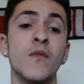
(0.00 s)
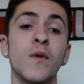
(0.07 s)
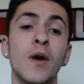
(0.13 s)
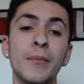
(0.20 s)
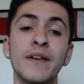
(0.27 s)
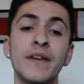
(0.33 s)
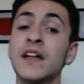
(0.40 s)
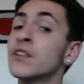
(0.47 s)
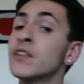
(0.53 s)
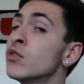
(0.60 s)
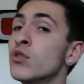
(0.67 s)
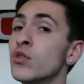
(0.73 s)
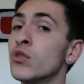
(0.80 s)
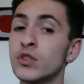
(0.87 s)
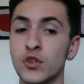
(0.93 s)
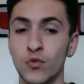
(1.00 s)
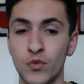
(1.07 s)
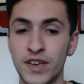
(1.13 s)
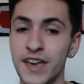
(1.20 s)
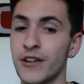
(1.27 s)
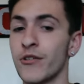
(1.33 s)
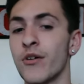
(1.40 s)
while Milan News
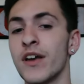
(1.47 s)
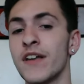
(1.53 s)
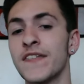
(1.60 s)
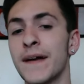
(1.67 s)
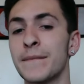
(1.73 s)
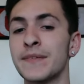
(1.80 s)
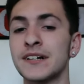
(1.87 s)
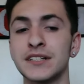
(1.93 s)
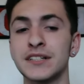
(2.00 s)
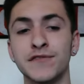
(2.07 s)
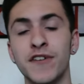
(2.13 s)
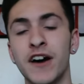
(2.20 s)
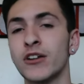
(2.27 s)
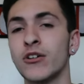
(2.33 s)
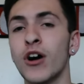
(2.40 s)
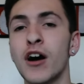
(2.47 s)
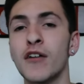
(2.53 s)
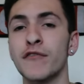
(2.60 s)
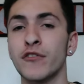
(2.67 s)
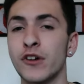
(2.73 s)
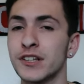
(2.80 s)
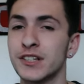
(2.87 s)
reiterate that Milan's final
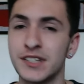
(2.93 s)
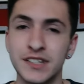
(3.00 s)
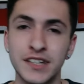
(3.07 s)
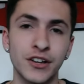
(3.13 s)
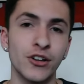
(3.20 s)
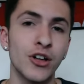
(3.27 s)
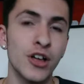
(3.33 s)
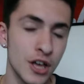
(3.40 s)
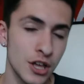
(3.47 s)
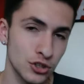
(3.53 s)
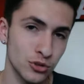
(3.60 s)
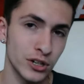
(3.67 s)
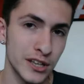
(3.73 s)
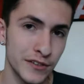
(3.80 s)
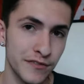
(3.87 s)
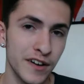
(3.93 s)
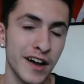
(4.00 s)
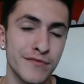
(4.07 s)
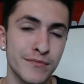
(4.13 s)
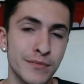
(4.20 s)
offer is still 25